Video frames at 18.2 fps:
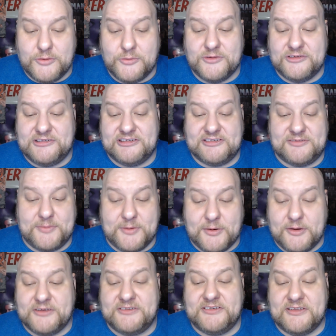who is
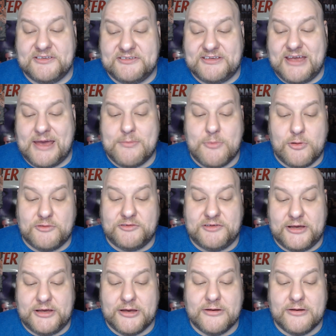experiencing the same
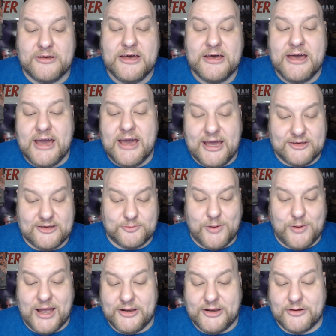ordeal as
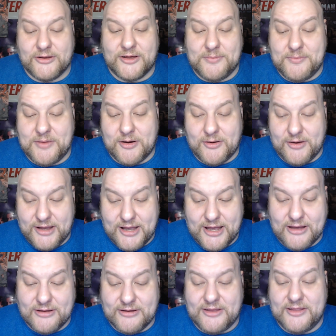Randall and Marielle,